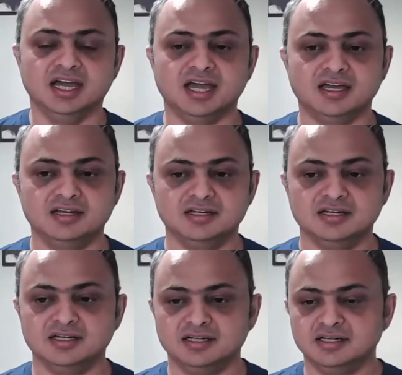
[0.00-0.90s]
And
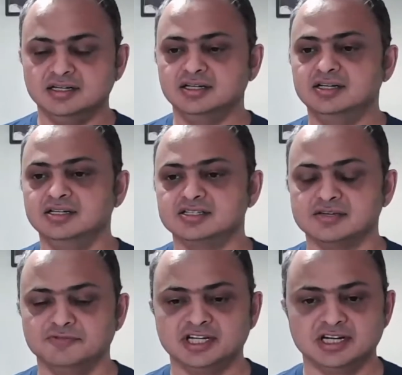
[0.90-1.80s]
uh,
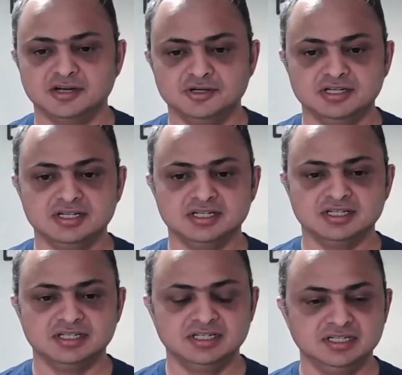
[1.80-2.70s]
somewhere around
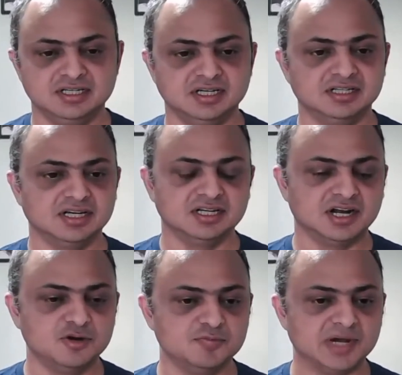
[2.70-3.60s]
uh, and, and
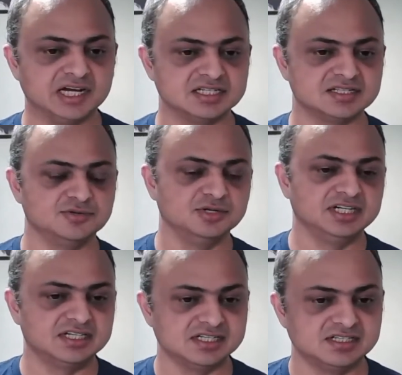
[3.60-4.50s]
around March, the whole
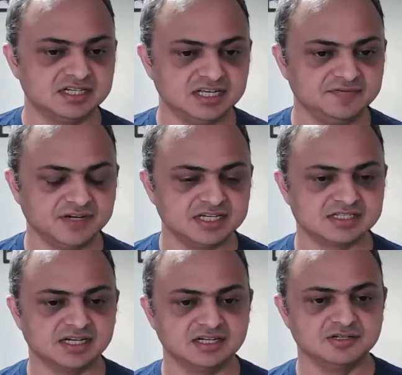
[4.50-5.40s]
interest in DeFi
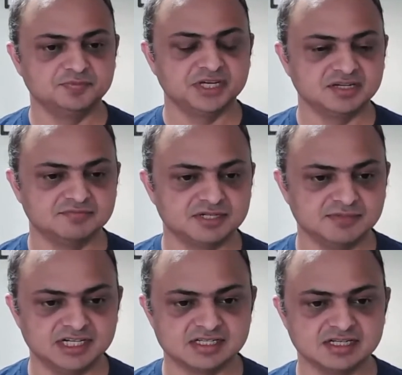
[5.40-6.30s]
started to pick up
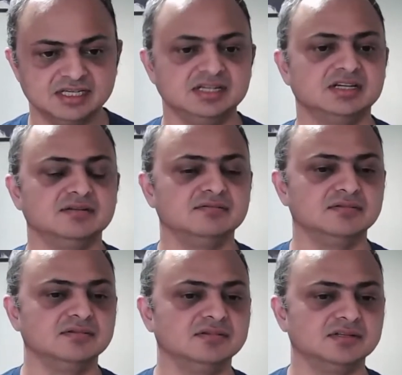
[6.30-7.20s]
tremendously,
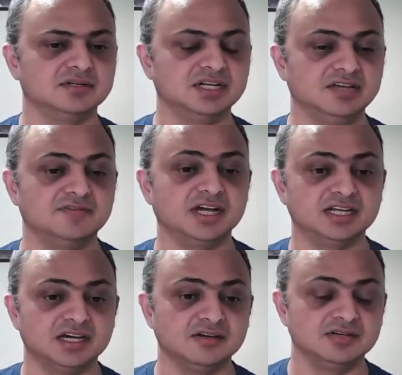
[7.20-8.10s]
and you know DeFi
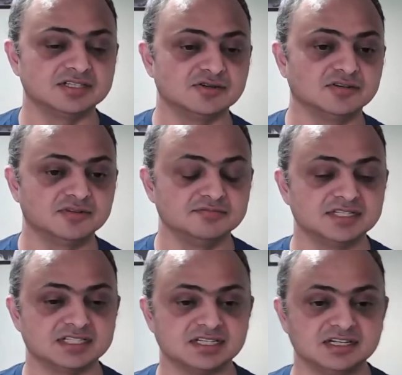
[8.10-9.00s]
now has gone from
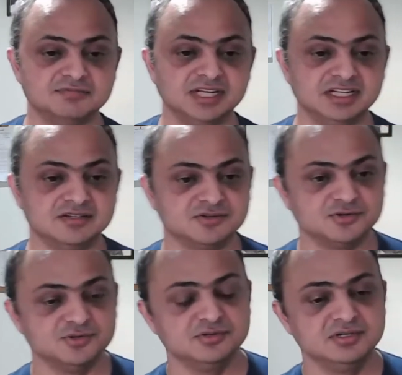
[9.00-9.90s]
600 million
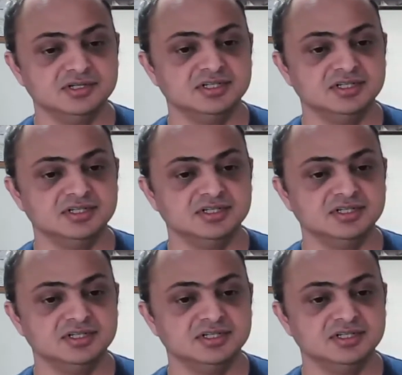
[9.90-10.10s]
to